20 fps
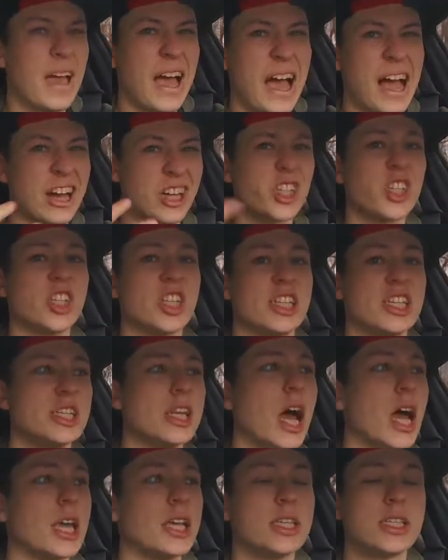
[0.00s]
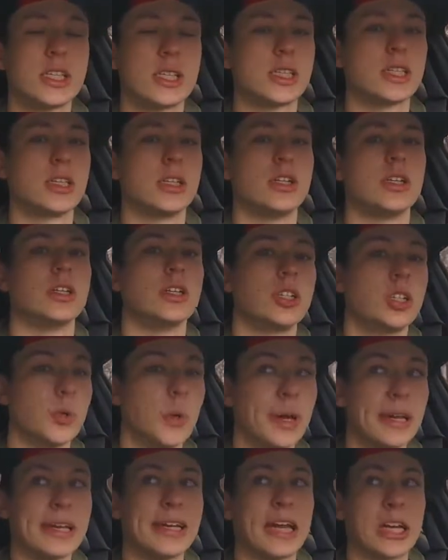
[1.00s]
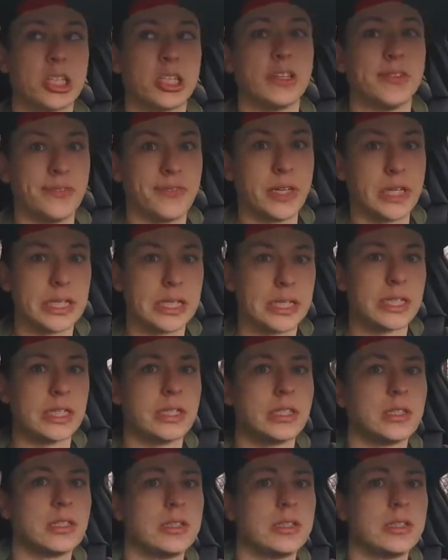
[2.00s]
actually nice, so I can actually fix it.